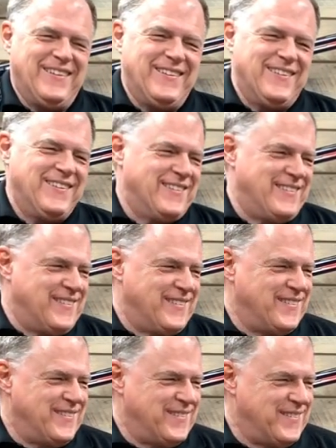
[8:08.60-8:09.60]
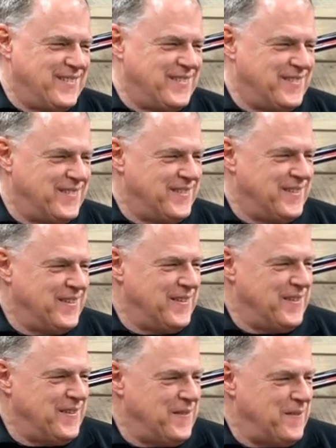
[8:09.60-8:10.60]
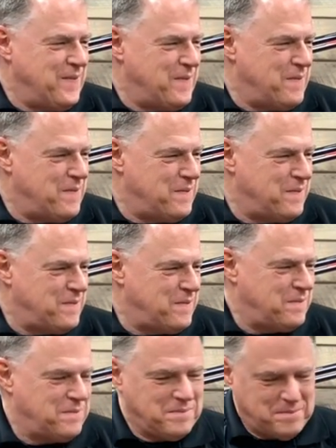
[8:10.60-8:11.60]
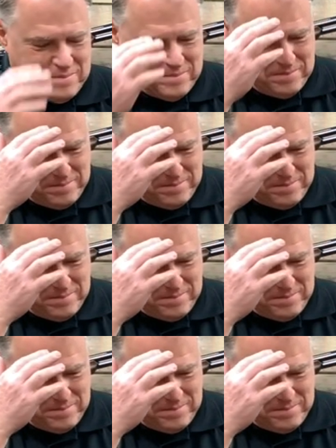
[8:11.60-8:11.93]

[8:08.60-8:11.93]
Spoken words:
(silent)